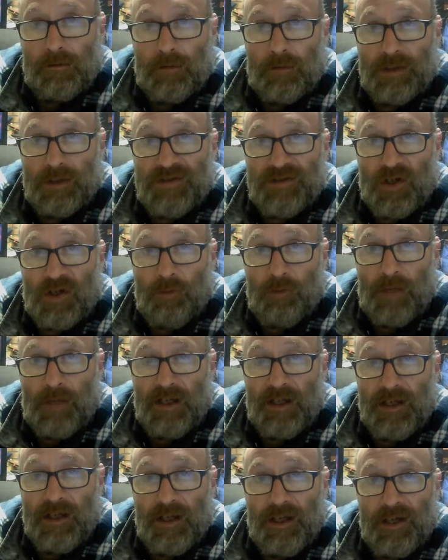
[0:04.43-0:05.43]
Once Old
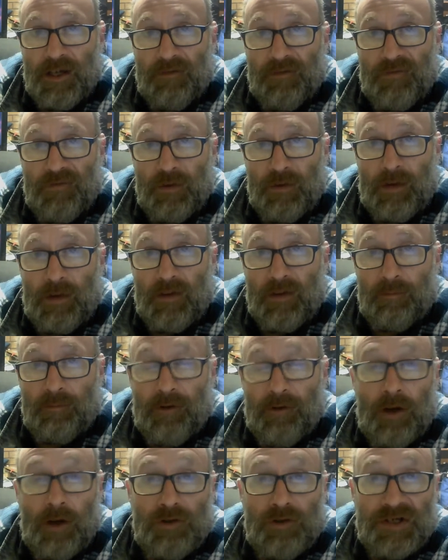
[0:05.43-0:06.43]
Mate can get a few other
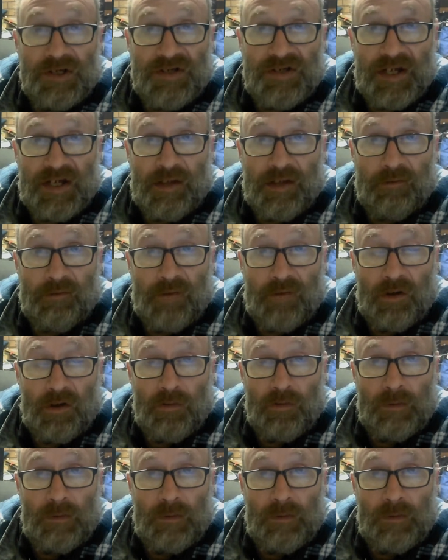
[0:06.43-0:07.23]
projects out of the road,